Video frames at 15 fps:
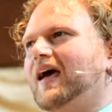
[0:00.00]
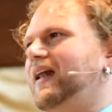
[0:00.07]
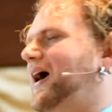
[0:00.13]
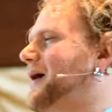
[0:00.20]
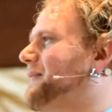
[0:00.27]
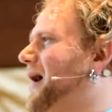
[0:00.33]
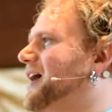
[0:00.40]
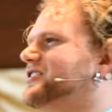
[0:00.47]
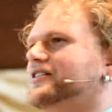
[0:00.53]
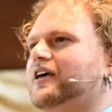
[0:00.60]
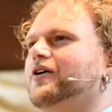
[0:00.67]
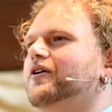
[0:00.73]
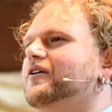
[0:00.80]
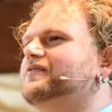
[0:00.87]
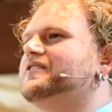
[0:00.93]
and I imagine
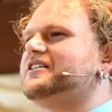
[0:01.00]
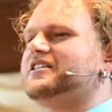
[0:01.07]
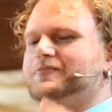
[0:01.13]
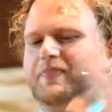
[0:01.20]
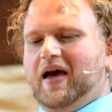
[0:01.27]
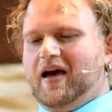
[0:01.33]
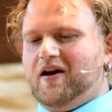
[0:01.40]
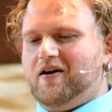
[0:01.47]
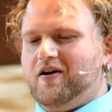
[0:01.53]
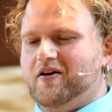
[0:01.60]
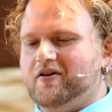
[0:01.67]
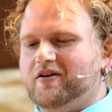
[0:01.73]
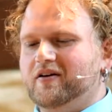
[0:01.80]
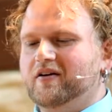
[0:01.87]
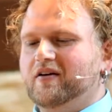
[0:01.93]
they could have
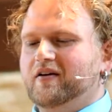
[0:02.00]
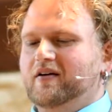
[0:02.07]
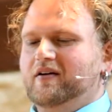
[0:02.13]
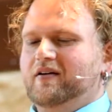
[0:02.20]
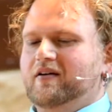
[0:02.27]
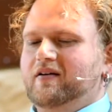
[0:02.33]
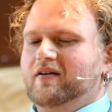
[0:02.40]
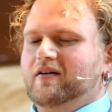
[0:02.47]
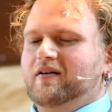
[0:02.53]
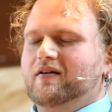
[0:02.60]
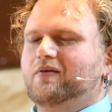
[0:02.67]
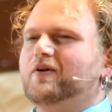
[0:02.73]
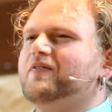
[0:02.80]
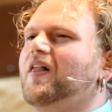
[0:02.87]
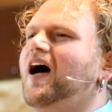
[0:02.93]
despaired.
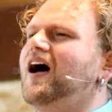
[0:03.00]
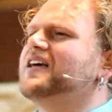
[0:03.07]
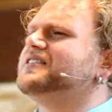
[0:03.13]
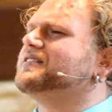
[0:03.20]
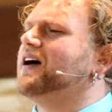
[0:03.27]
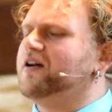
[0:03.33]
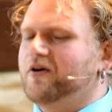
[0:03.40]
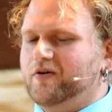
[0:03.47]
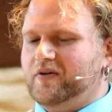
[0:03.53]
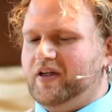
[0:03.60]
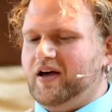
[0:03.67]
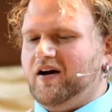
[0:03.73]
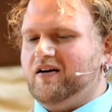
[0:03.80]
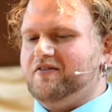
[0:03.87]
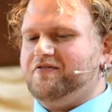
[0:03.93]
We've lost not
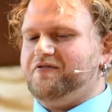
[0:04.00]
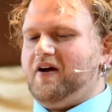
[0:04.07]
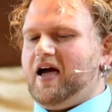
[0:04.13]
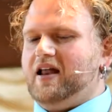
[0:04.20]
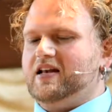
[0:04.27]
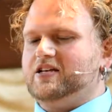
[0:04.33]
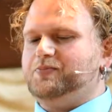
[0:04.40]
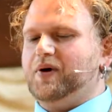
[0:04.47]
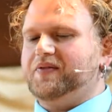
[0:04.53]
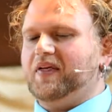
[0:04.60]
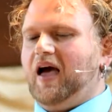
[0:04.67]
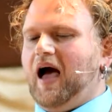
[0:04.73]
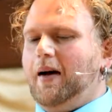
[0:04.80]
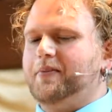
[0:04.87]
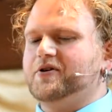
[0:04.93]
only our friend, but
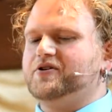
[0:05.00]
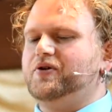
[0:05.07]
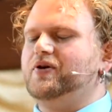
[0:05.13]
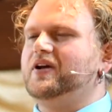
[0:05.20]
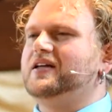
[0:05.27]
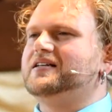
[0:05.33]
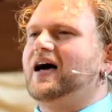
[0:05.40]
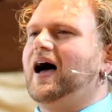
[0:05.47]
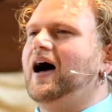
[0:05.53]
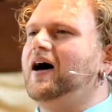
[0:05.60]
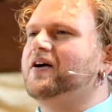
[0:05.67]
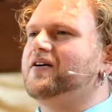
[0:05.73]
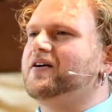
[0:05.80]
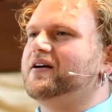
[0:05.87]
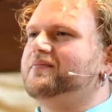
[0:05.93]
the opportunity to
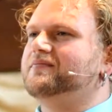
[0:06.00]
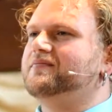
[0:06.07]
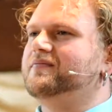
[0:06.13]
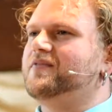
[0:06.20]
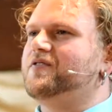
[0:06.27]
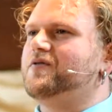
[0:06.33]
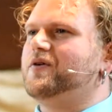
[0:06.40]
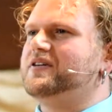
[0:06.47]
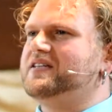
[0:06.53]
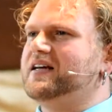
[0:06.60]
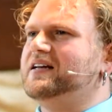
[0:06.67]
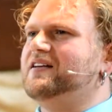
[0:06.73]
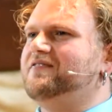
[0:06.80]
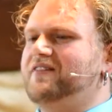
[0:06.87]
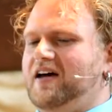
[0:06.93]
honor him through a
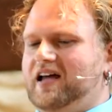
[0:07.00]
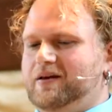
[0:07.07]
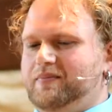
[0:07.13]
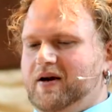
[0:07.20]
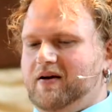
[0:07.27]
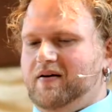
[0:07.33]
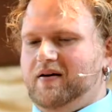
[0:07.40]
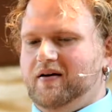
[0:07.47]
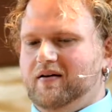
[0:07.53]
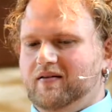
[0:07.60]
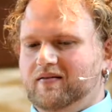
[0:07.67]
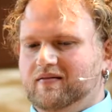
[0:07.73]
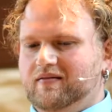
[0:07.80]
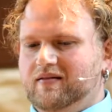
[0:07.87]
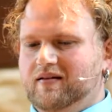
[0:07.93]
dignified
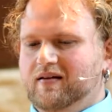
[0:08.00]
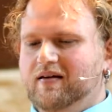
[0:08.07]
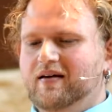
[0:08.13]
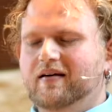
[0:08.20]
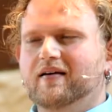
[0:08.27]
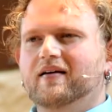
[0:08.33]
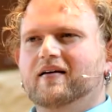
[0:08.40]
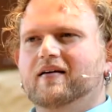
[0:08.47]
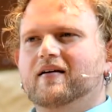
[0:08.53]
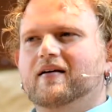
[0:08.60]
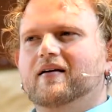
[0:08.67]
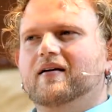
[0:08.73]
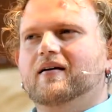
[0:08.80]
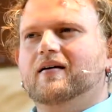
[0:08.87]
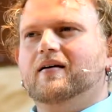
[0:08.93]
burial.
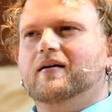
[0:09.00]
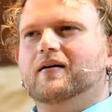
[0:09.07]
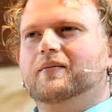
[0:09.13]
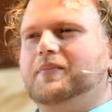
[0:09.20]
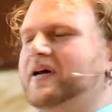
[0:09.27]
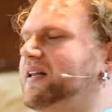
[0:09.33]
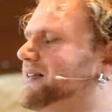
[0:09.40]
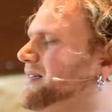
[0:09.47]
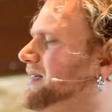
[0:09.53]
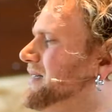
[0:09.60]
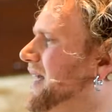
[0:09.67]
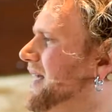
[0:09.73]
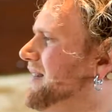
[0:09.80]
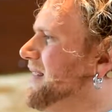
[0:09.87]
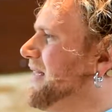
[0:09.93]
But
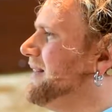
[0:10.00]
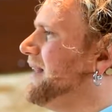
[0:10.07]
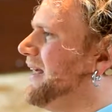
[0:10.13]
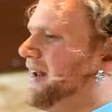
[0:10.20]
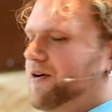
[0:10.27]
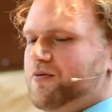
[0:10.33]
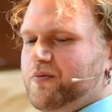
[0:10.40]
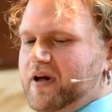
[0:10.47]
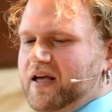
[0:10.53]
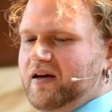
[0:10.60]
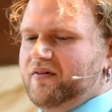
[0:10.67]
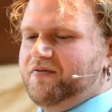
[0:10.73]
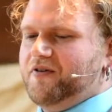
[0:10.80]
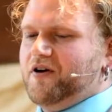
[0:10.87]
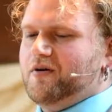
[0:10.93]
instead, they let it
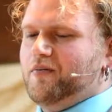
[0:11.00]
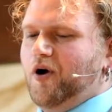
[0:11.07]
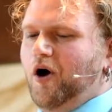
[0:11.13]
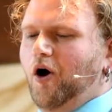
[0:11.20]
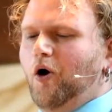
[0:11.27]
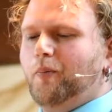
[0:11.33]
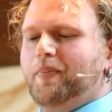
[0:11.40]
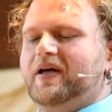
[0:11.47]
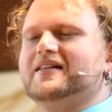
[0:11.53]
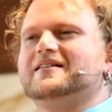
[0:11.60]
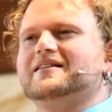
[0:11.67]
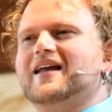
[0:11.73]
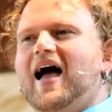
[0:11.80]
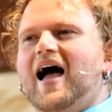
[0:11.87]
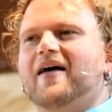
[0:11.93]
reaffirm hope.
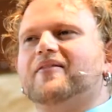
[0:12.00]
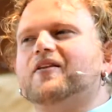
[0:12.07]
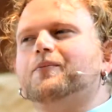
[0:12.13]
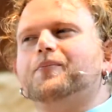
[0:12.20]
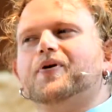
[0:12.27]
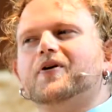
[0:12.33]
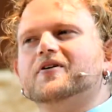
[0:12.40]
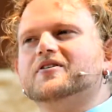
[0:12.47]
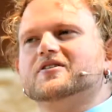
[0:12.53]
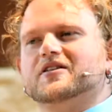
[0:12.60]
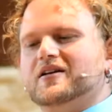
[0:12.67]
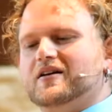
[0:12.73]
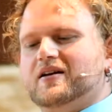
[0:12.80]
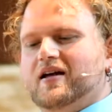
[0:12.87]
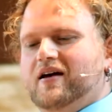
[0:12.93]
It's not the
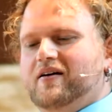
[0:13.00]
person